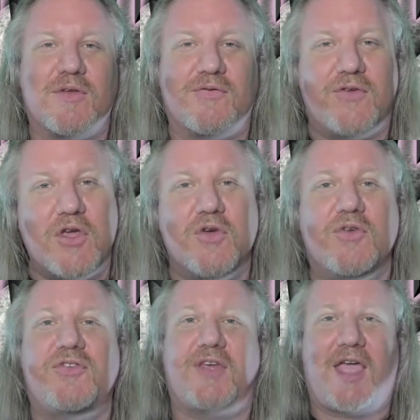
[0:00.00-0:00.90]

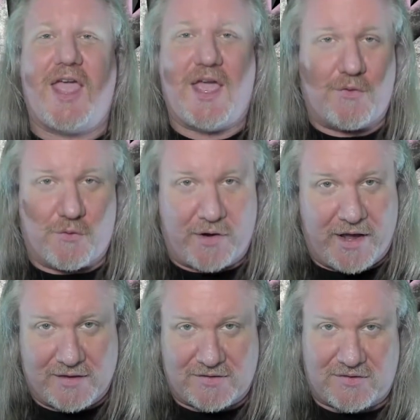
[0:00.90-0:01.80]
Reviews, and
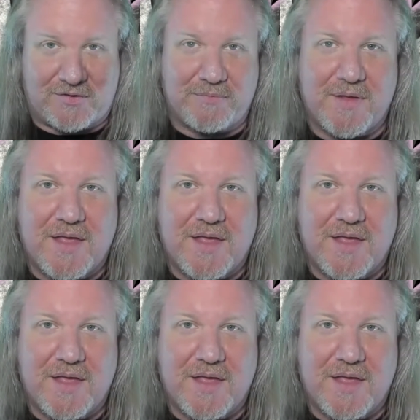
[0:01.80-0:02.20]
Rants.